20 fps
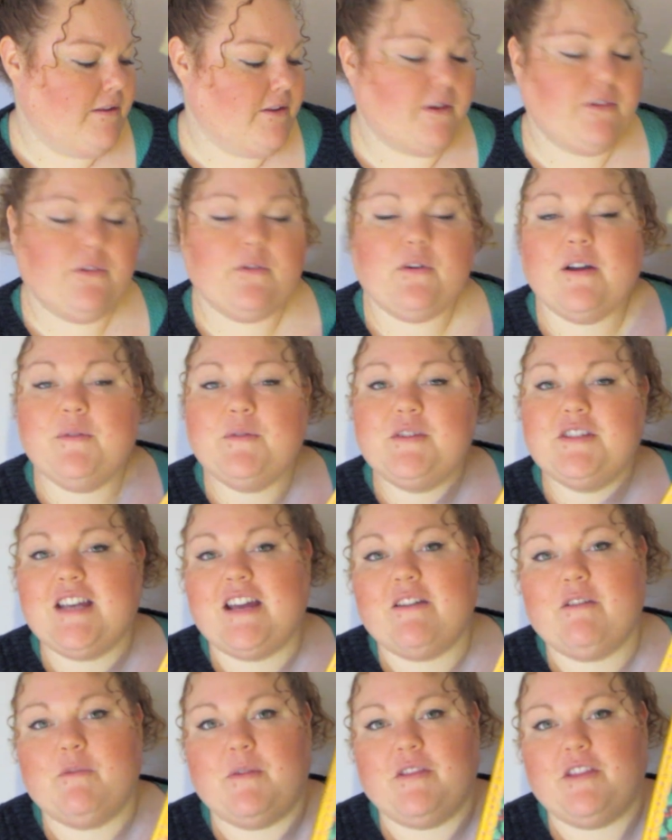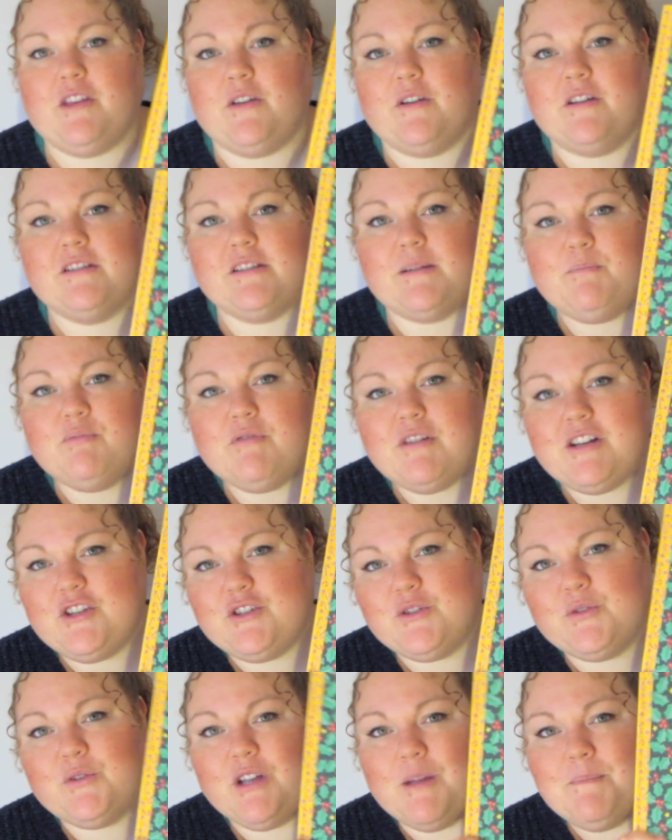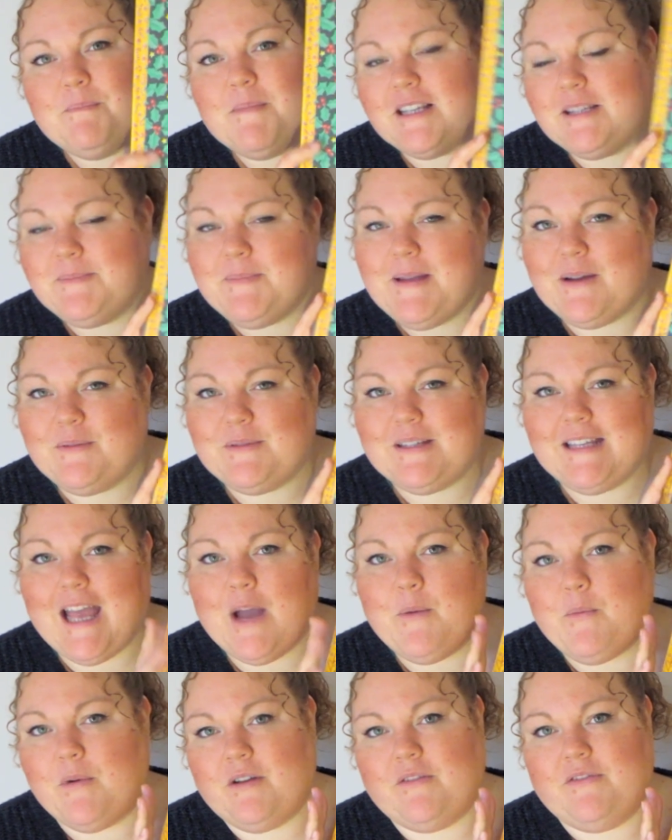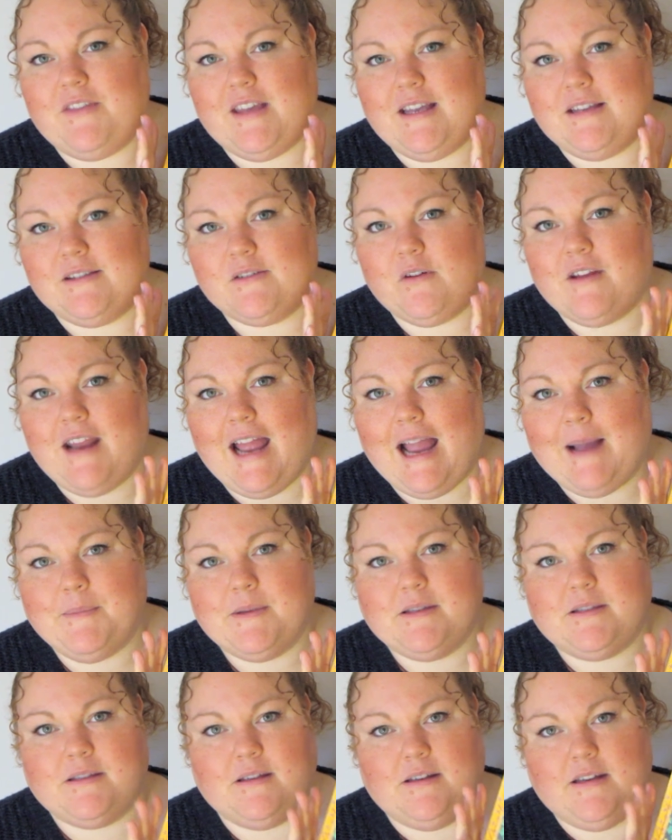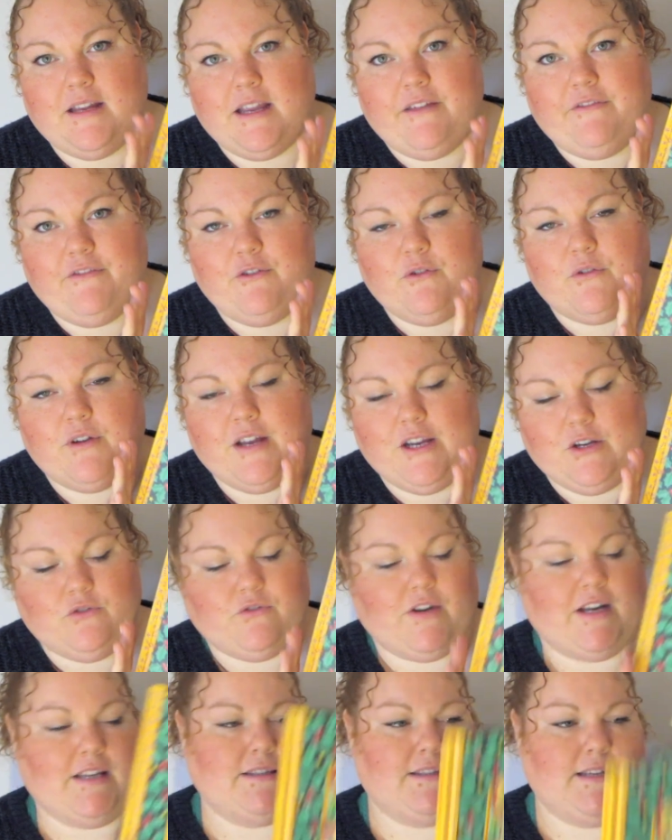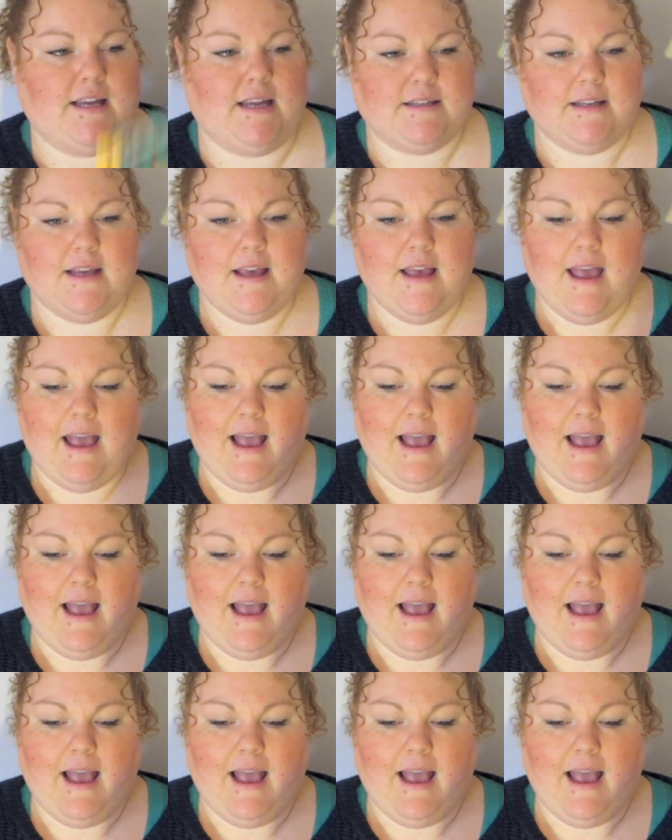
thought I would share it with you, because I'm pretty sure you must be able to get one of these on Amazon if you're interested.